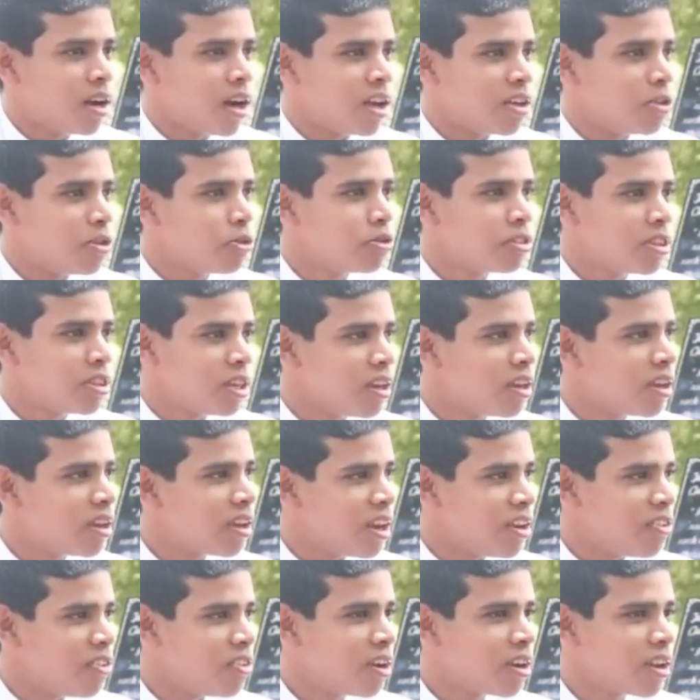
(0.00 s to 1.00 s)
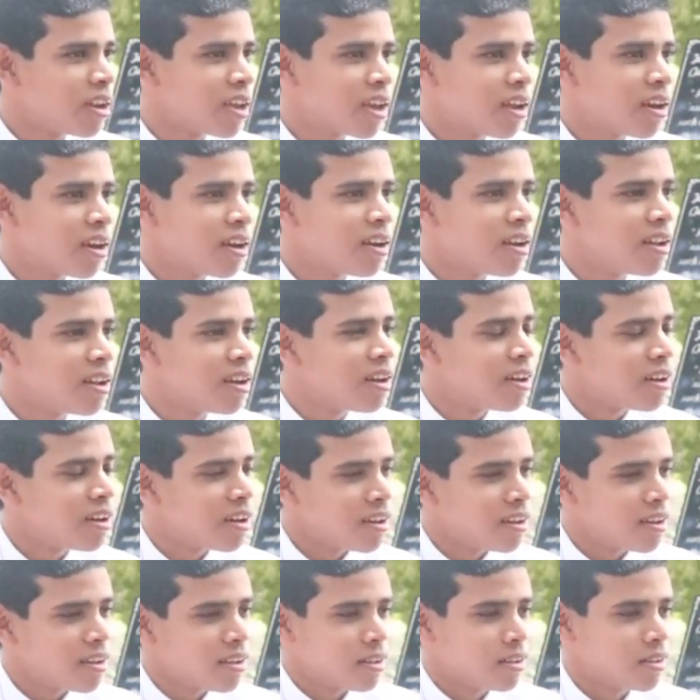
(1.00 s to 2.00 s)
I don't think anyone can
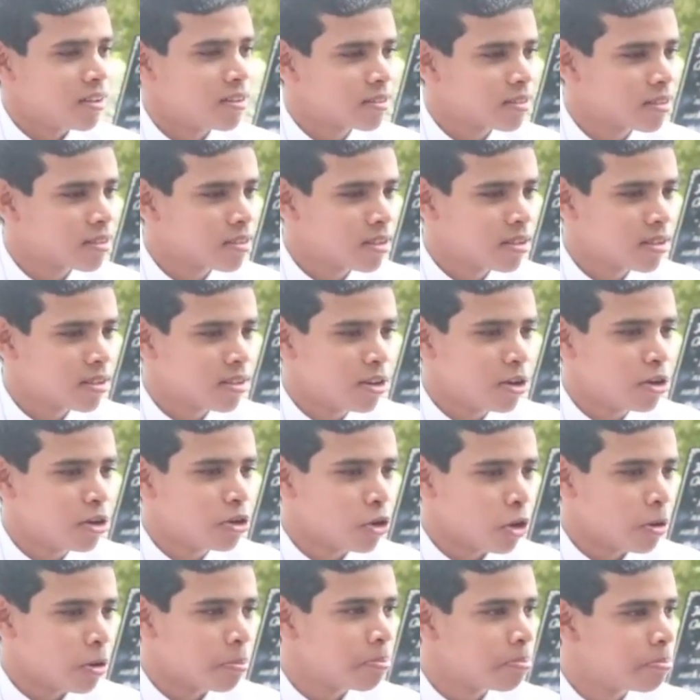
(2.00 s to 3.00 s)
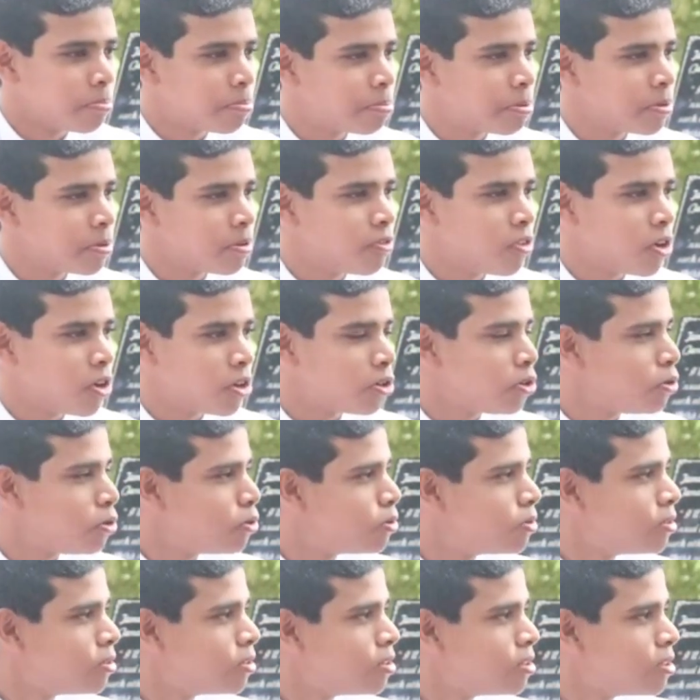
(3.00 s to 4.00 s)
top what
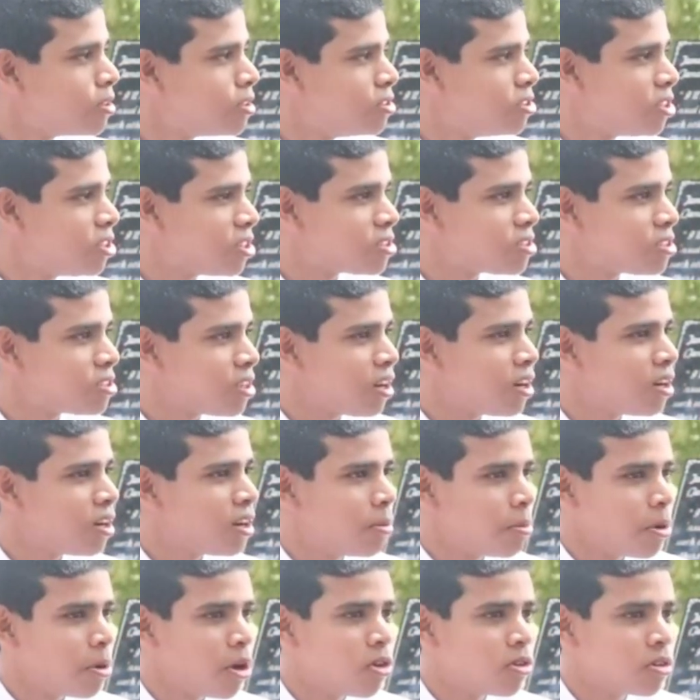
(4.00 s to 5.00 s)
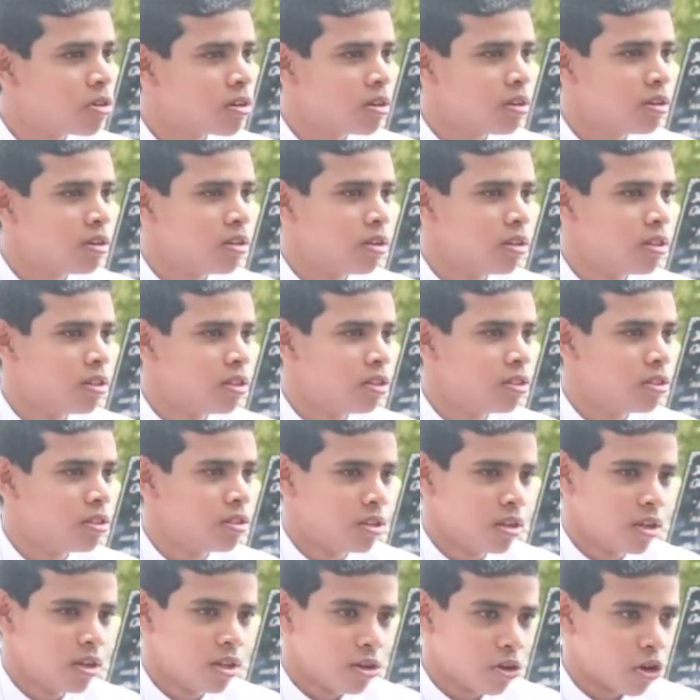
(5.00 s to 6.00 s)
you just said about
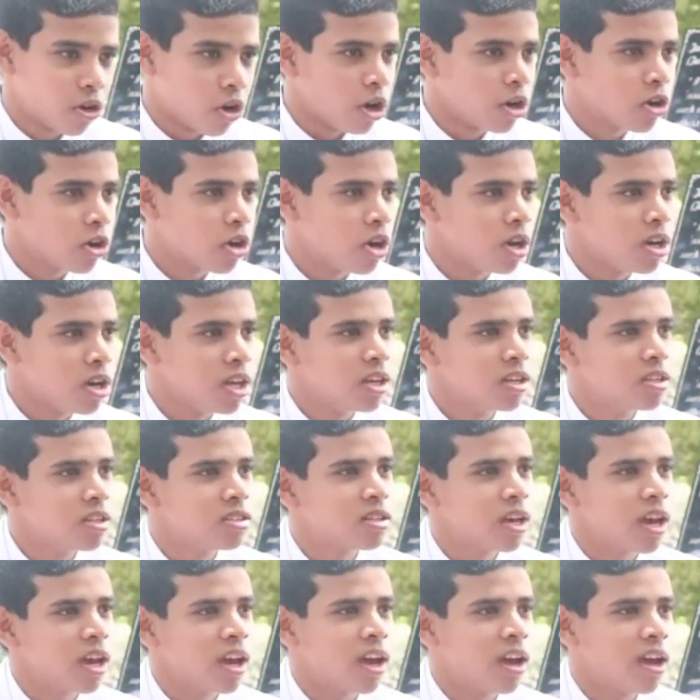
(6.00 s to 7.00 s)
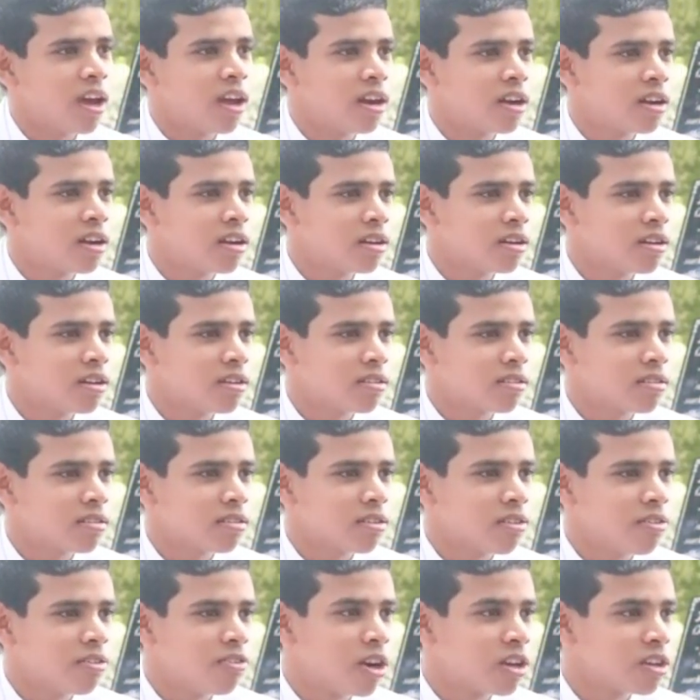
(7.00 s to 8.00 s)
Royal College and
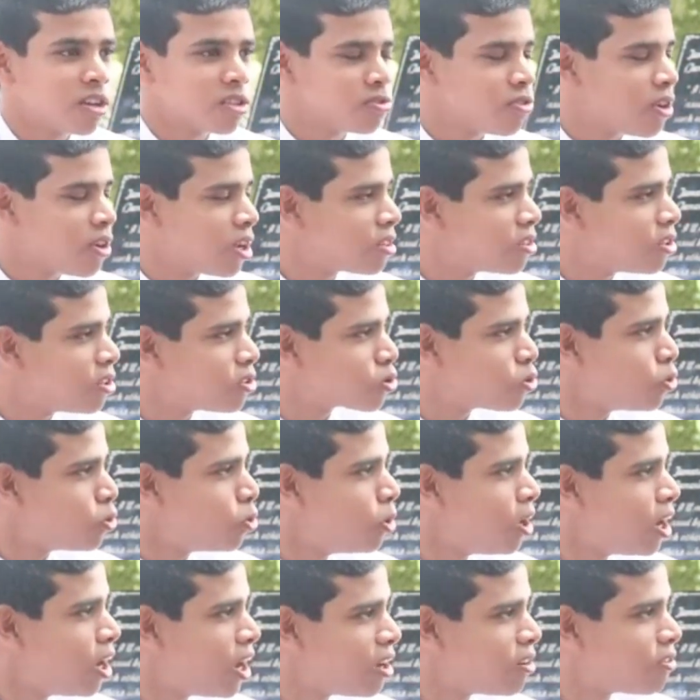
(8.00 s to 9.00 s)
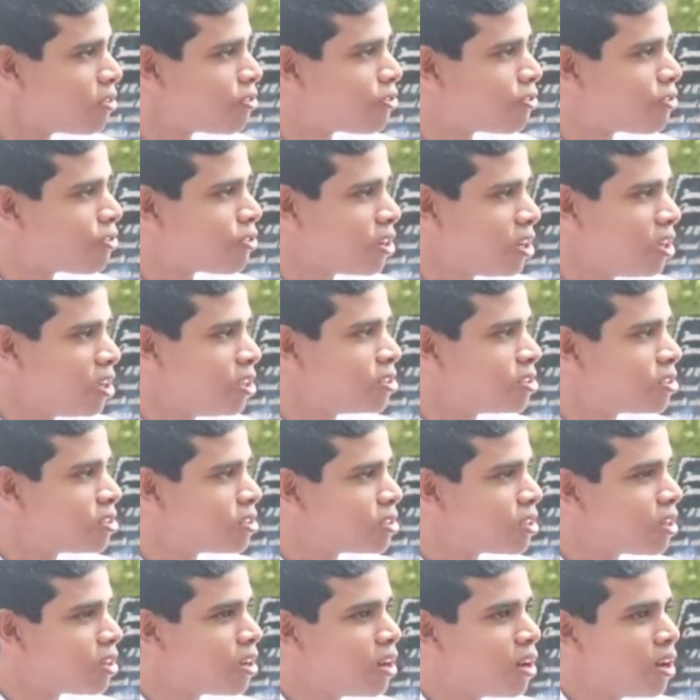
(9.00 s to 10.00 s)
what the school life
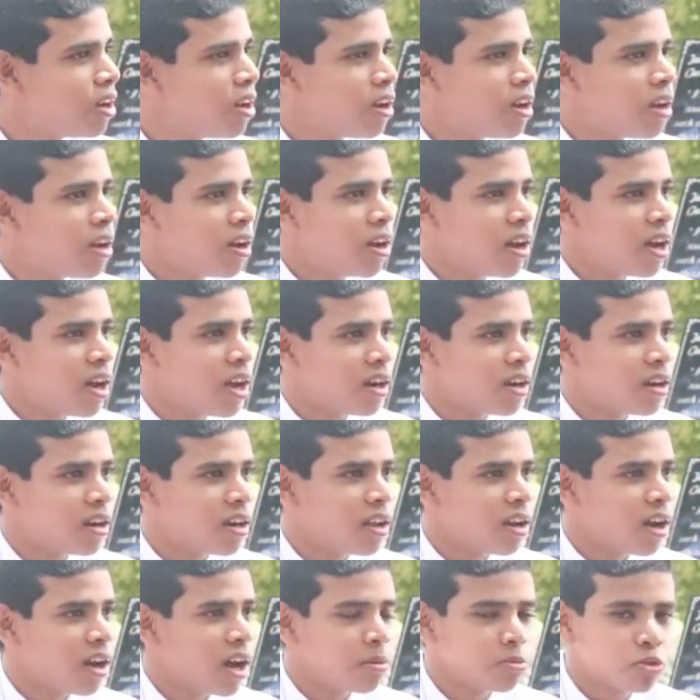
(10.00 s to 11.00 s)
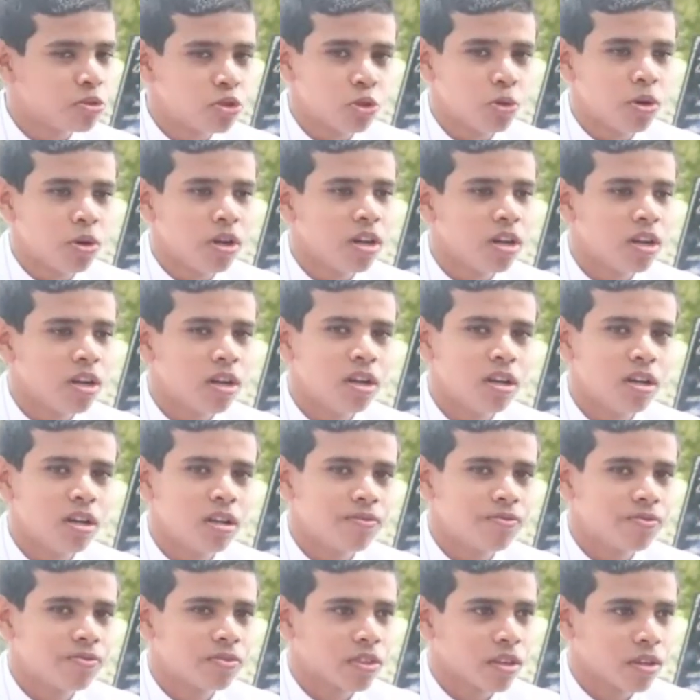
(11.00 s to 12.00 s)
is. And I'm sure
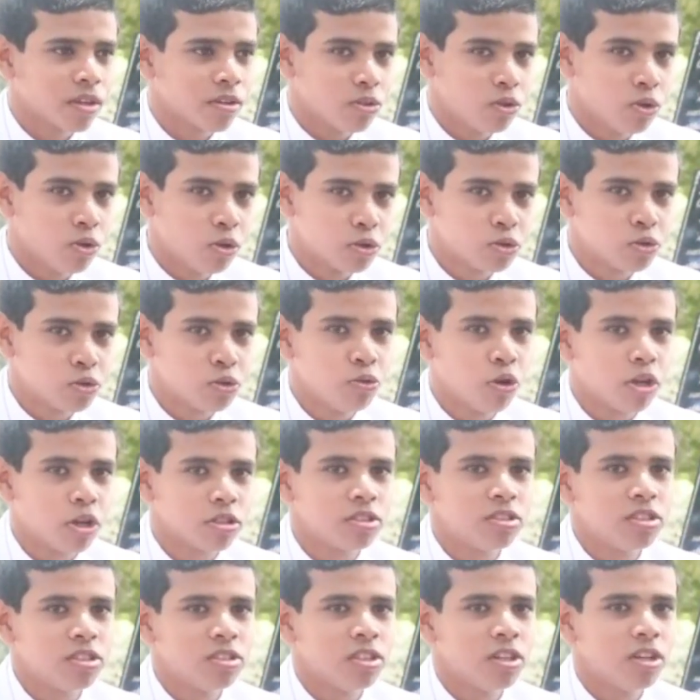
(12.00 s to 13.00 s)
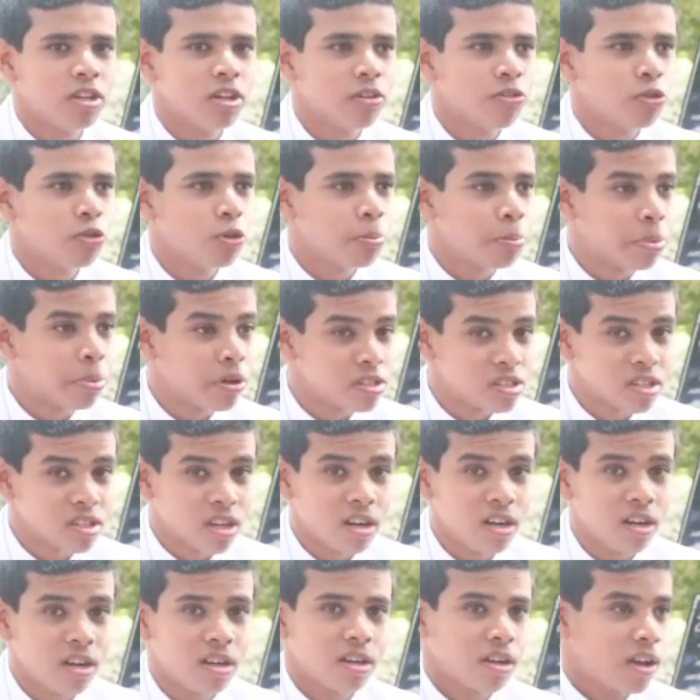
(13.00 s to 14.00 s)
those who watch this interview,
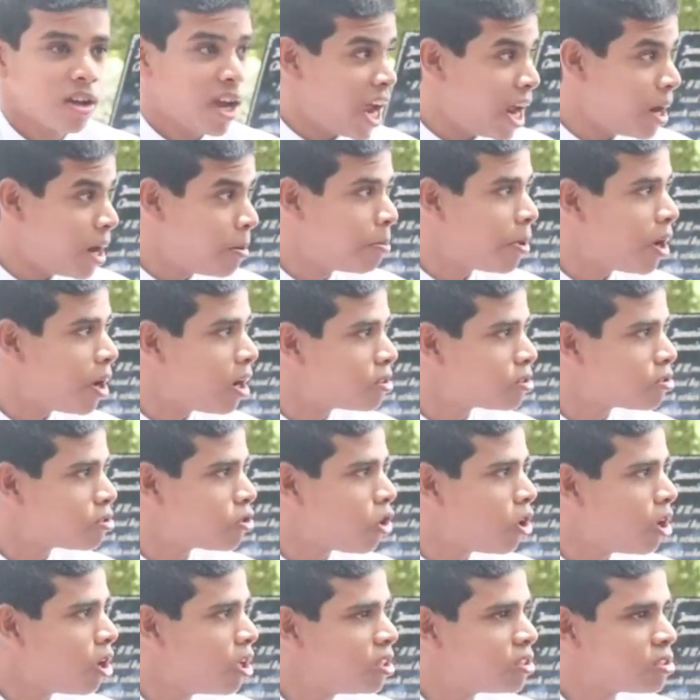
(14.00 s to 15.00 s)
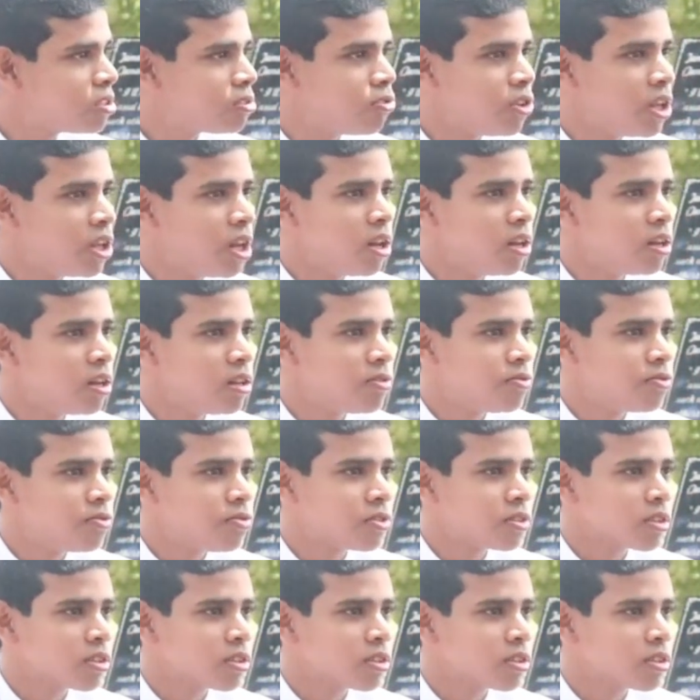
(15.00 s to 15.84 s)
present and past royalists, will